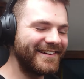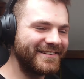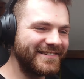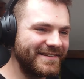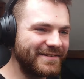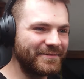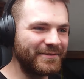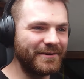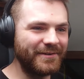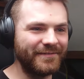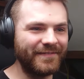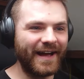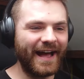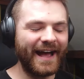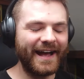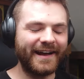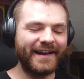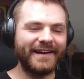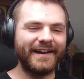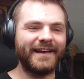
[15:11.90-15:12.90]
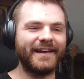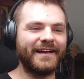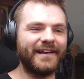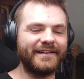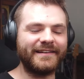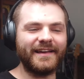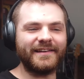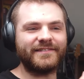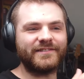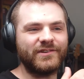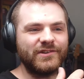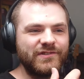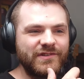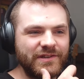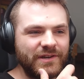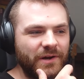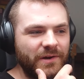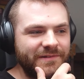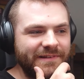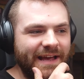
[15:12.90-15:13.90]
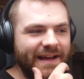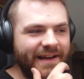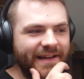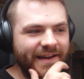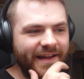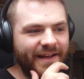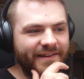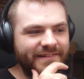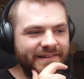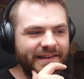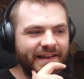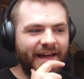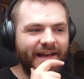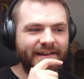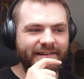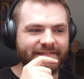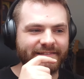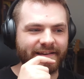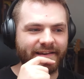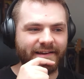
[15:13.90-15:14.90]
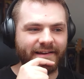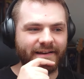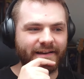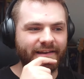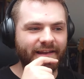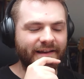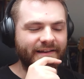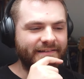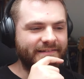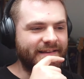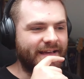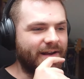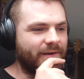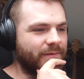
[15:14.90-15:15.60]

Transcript: She's rooting for Akane. I guess because she knows Akane actually likes her, likes Aqua.